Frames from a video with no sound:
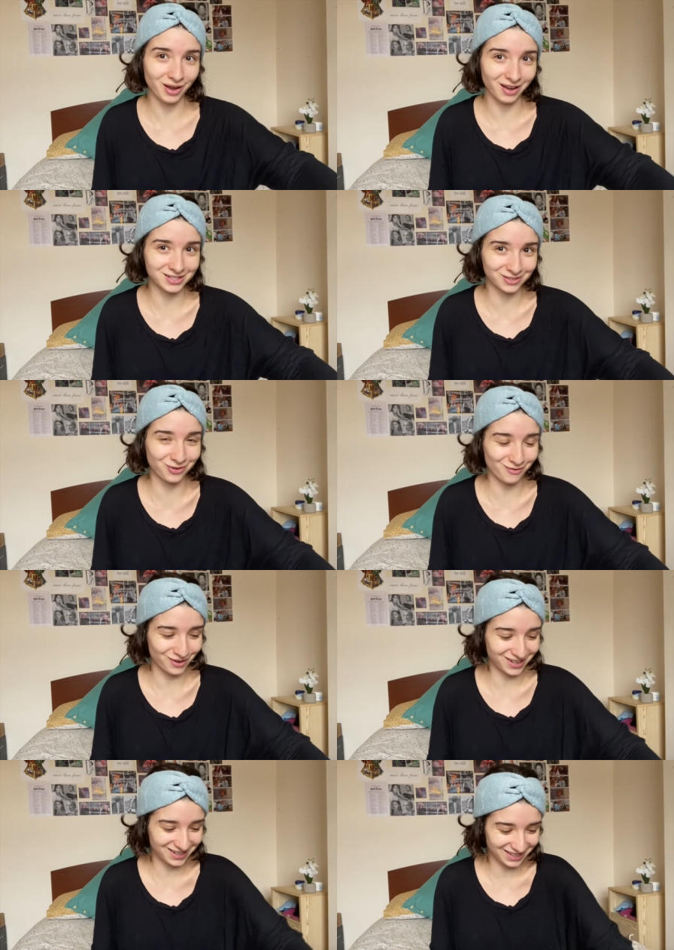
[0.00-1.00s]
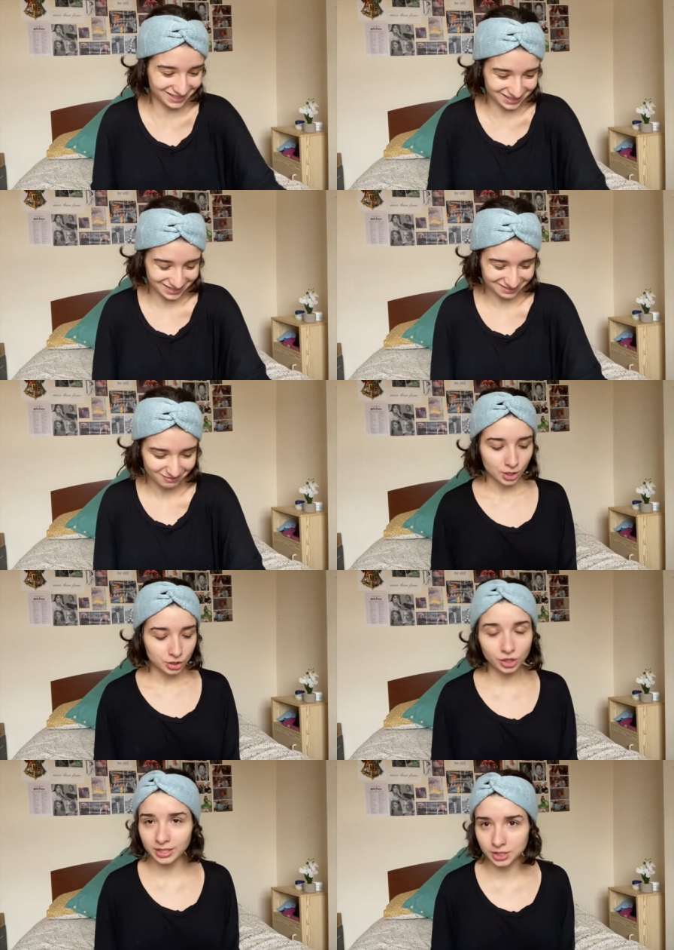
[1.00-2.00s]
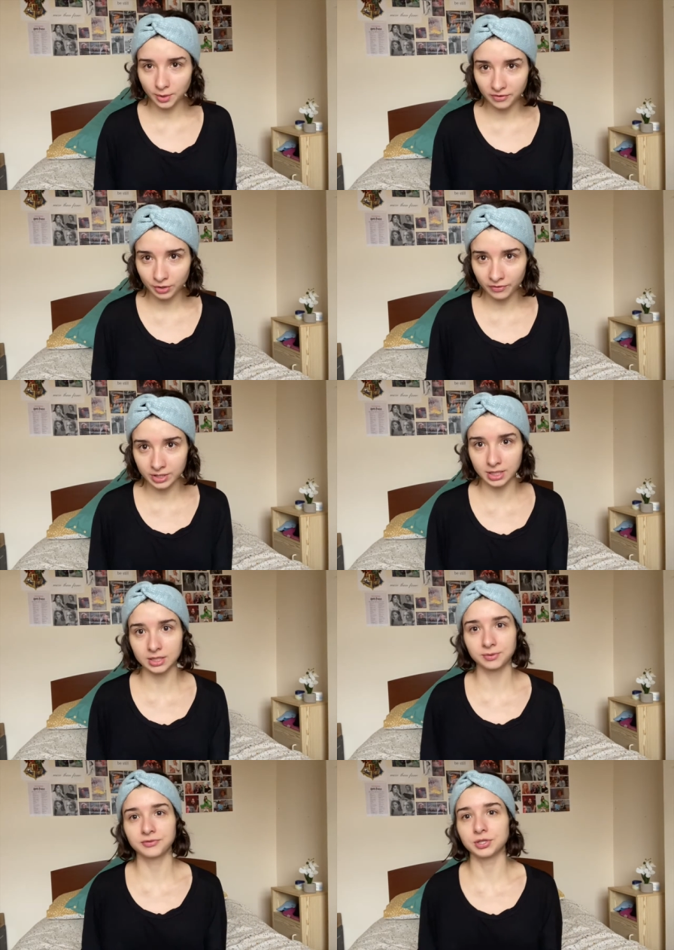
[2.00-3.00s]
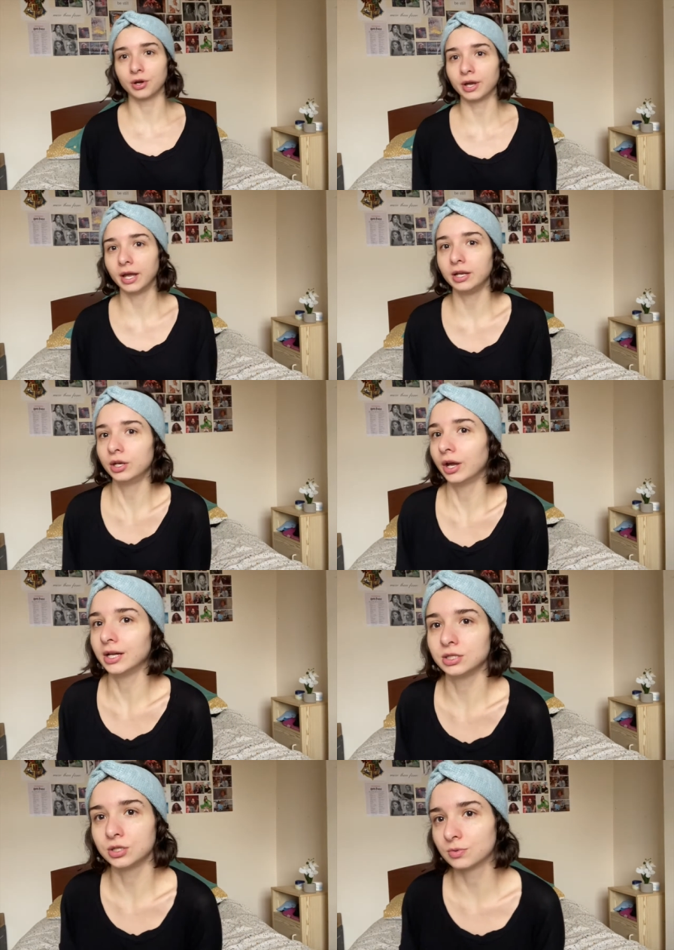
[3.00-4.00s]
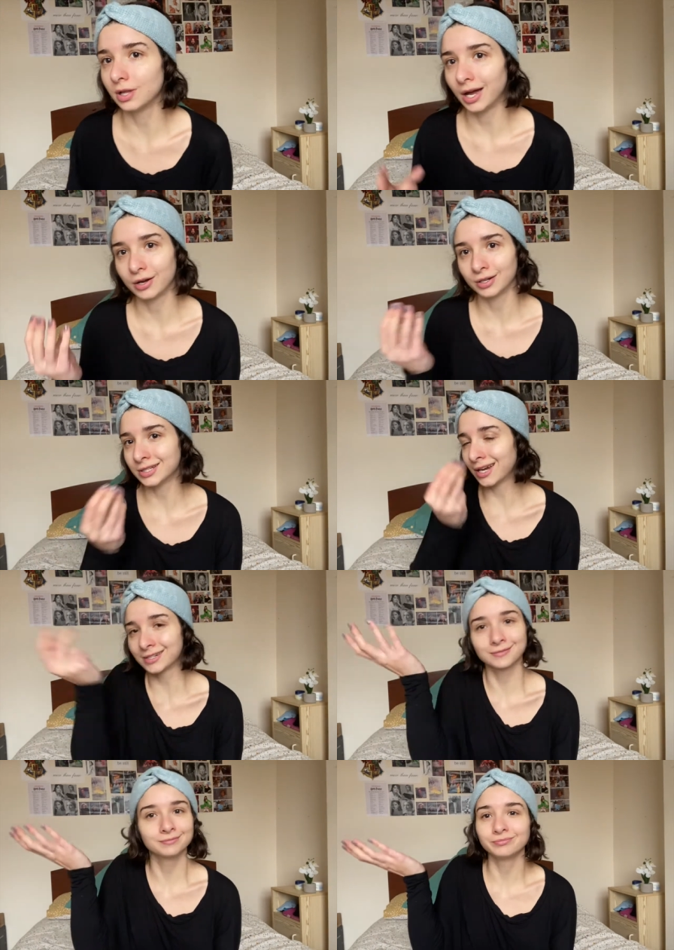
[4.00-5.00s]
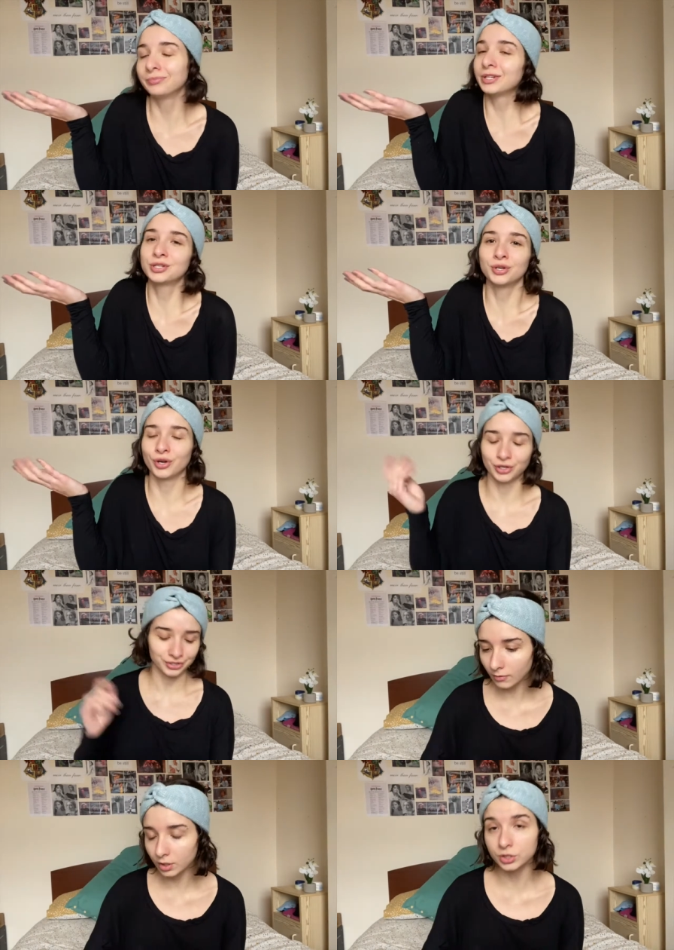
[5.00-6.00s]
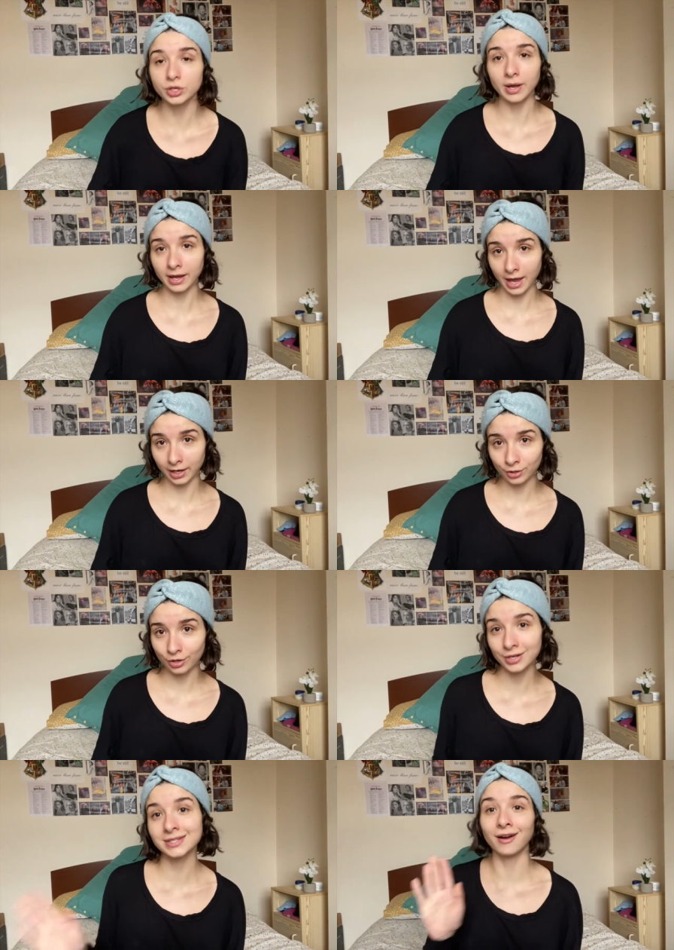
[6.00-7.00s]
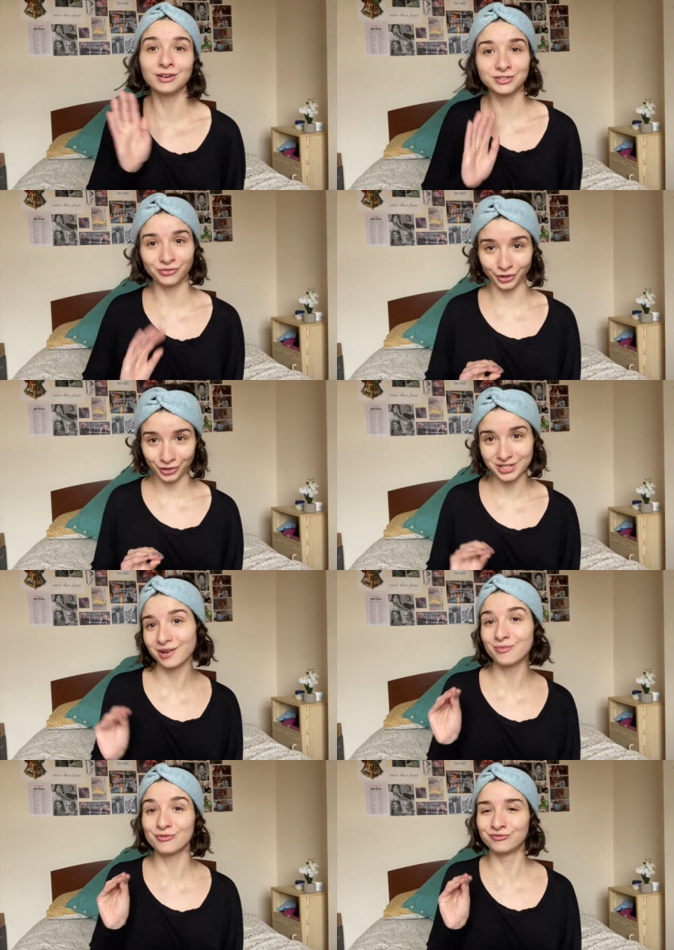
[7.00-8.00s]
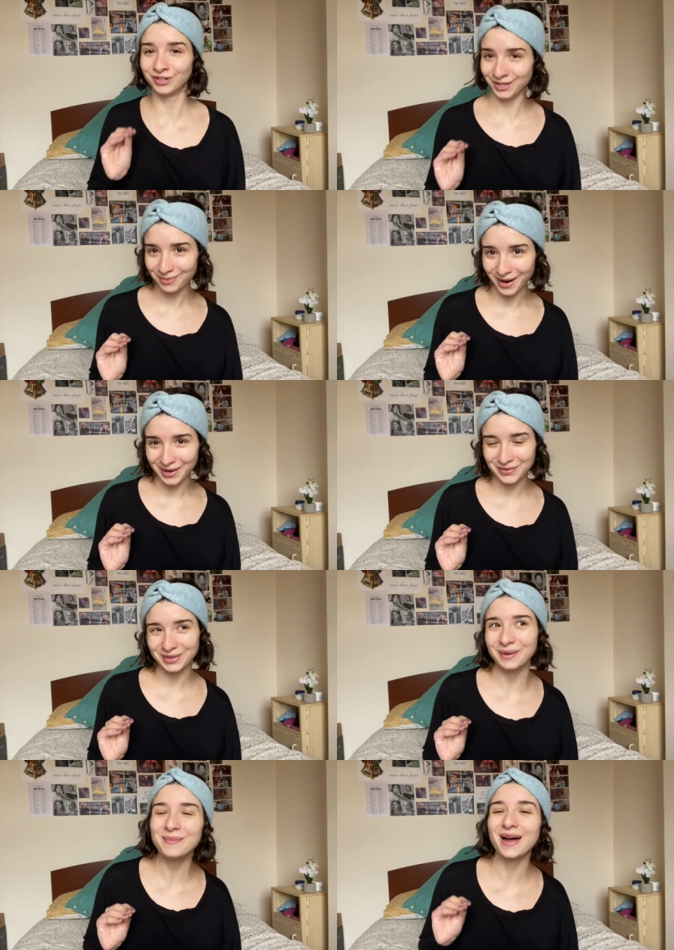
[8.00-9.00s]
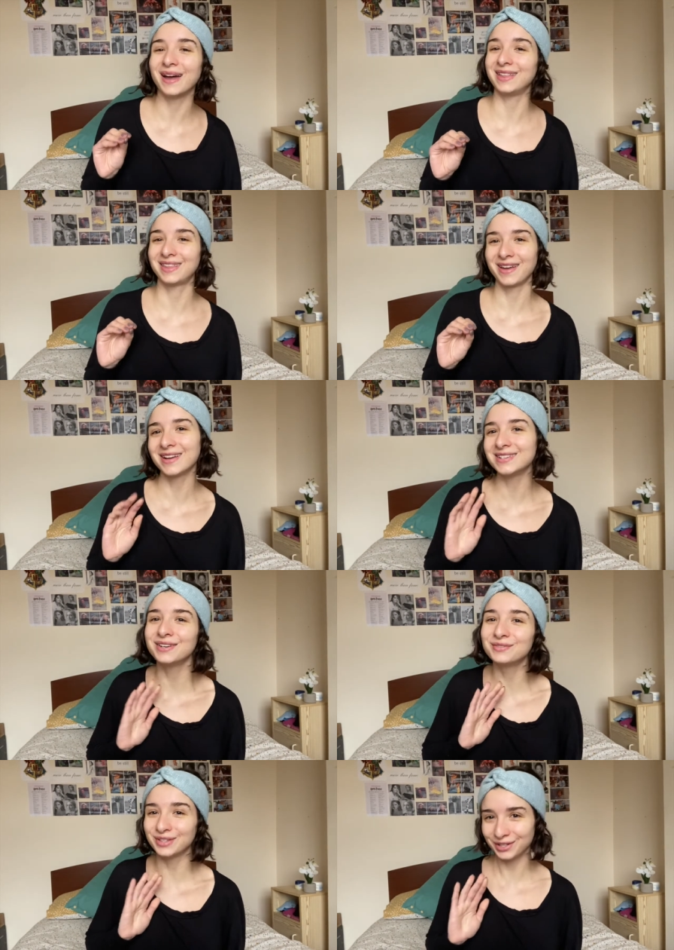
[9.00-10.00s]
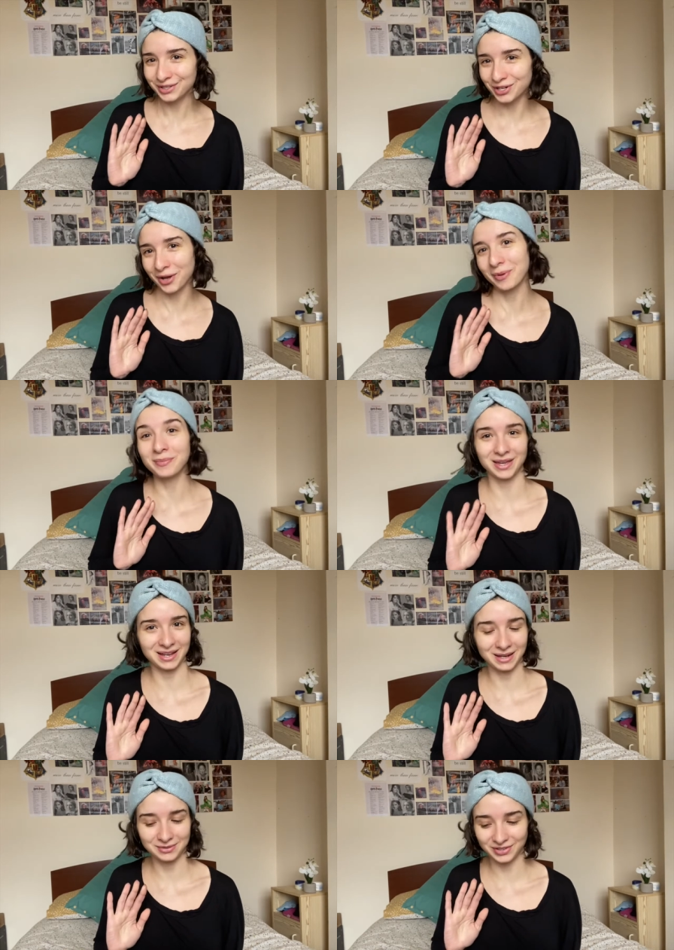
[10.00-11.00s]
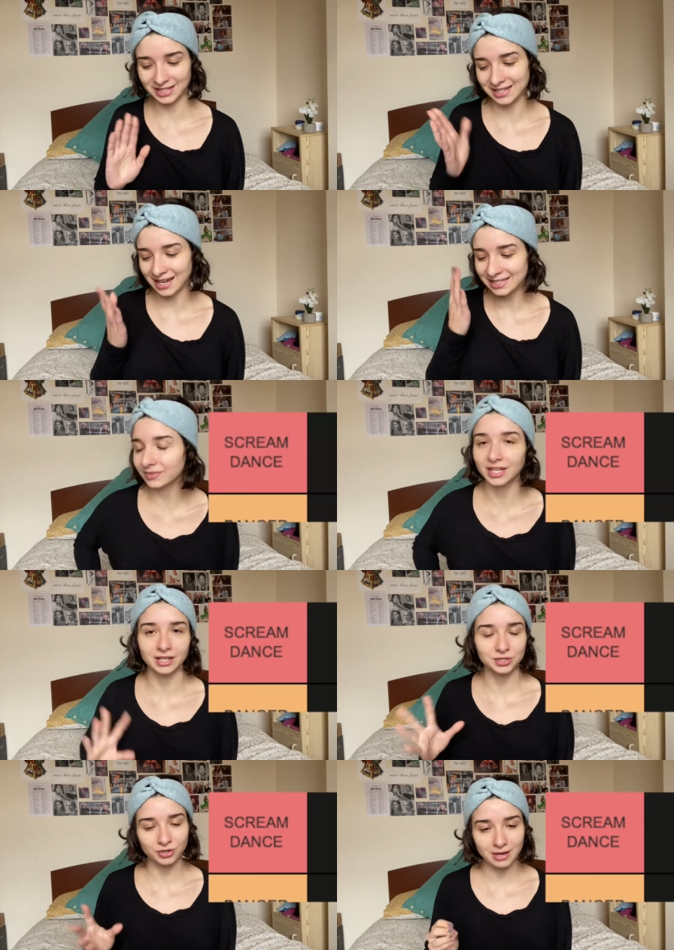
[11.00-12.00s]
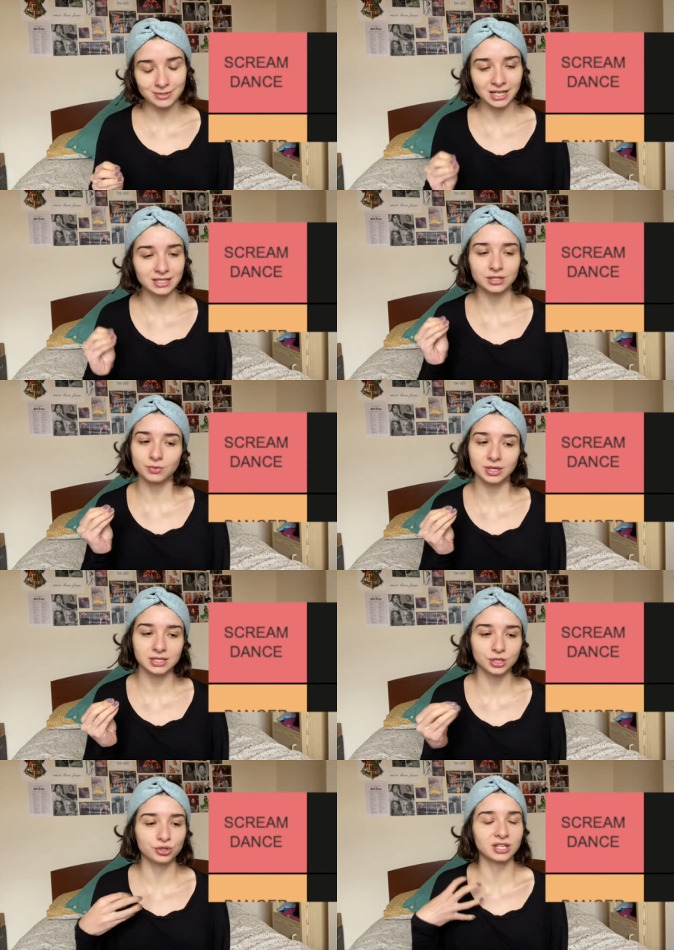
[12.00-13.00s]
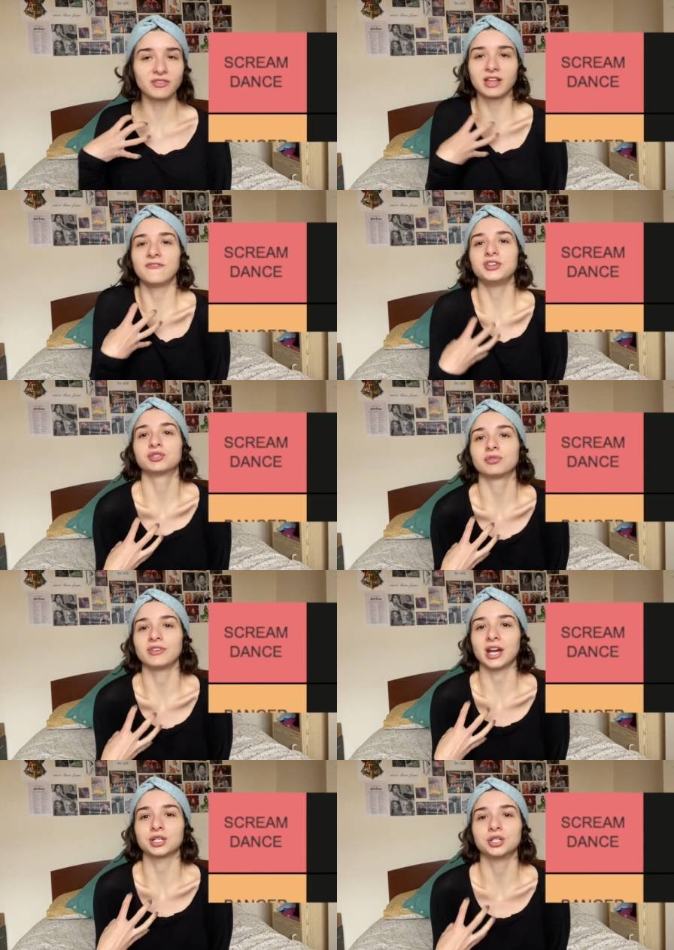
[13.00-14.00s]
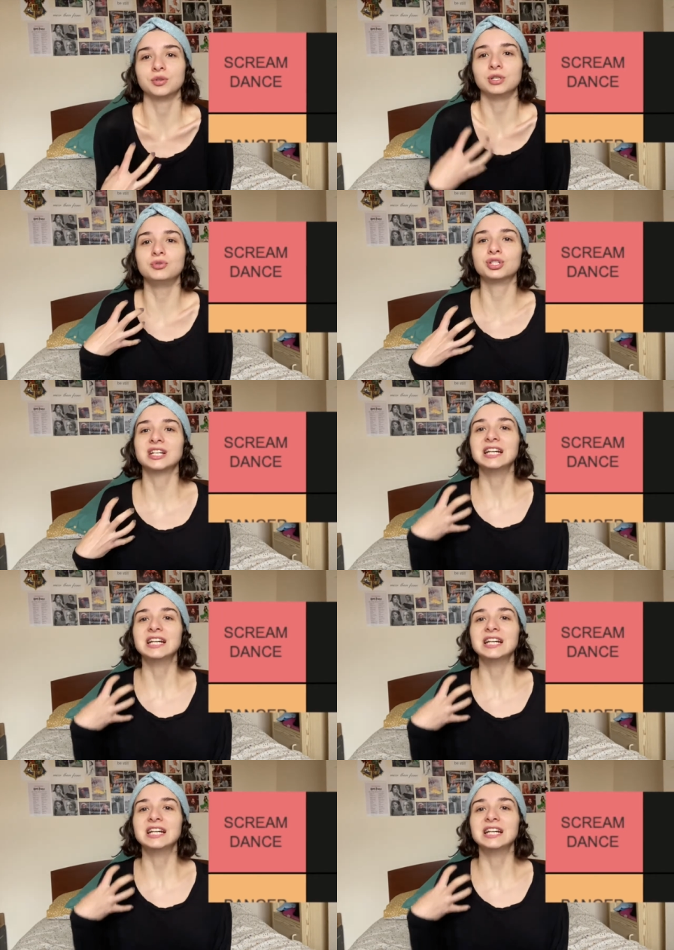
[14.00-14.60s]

ask for what it is. So let's go over every Taylor Swift song and you know, as usual, eye contact, but who knows? So our categories are as follows and I'm really proud of them. I think I did a really good job at picking names for these guys. Yeah, Scream Dance are the ones that you just have like a visceral reaction to and you just